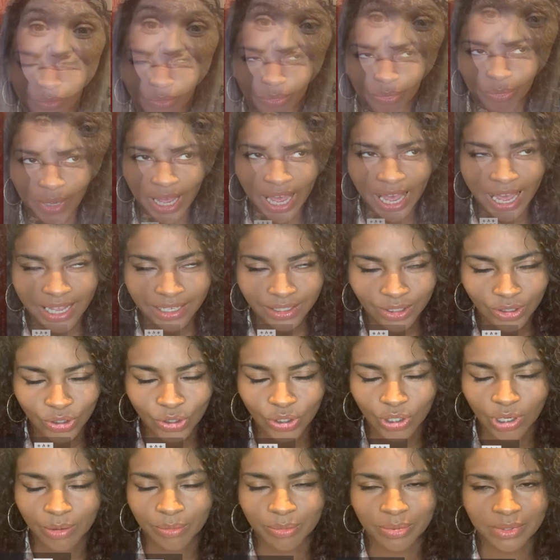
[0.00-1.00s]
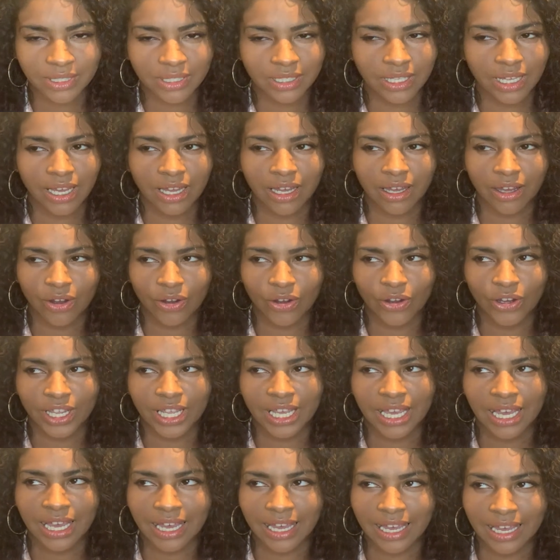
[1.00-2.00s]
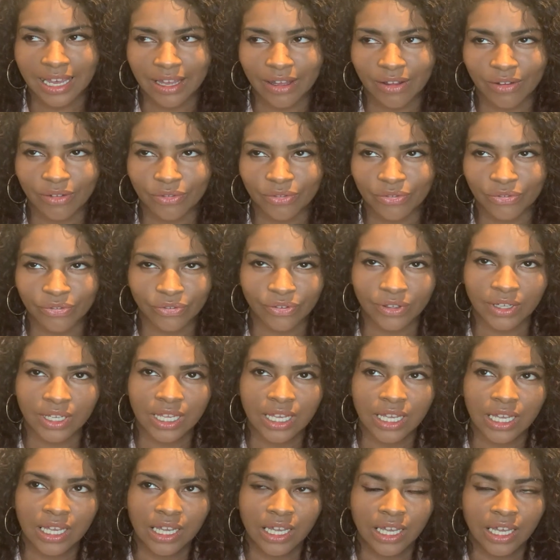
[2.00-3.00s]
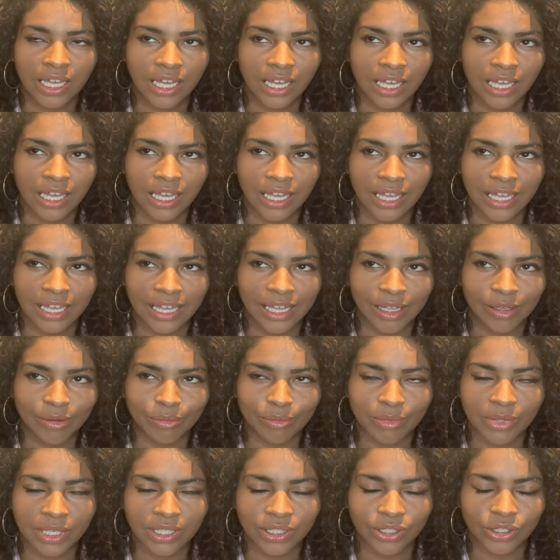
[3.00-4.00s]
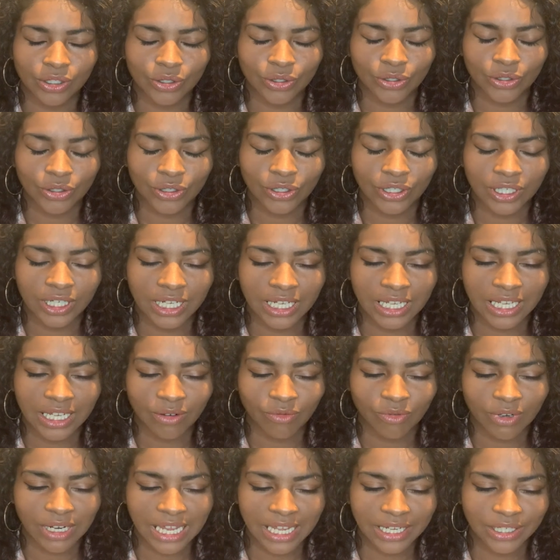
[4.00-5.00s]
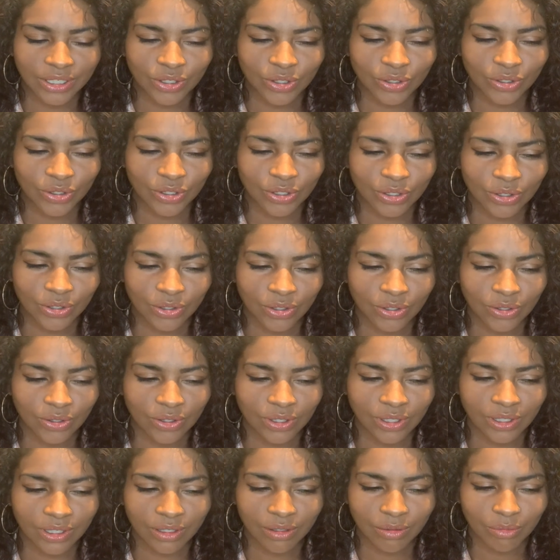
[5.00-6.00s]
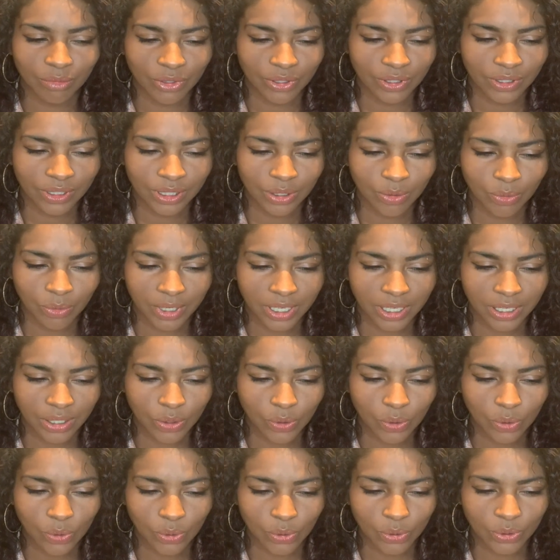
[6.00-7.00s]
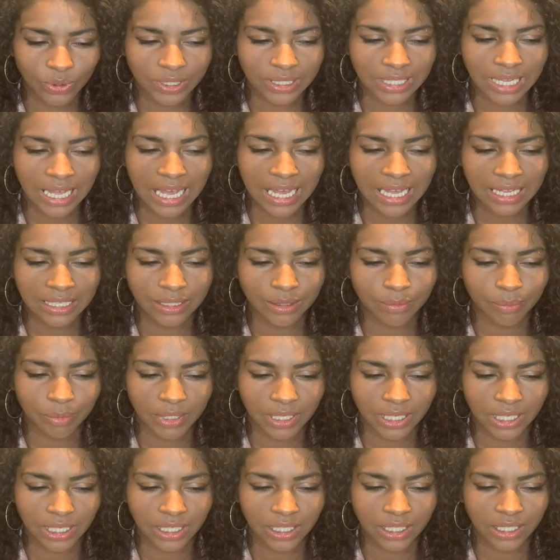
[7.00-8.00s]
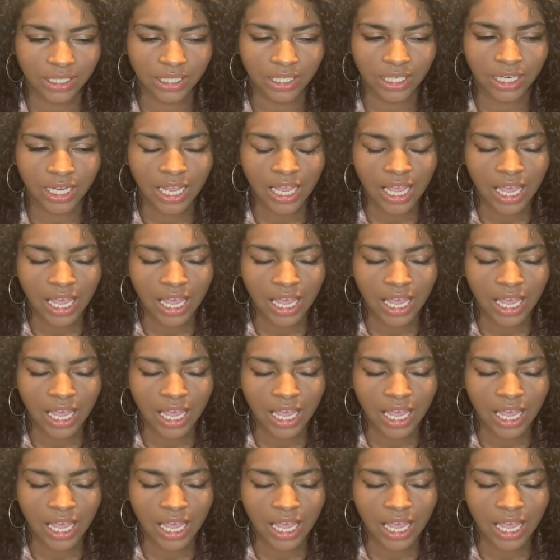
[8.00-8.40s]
Past jobs that I have done in relation to youth and community work course has been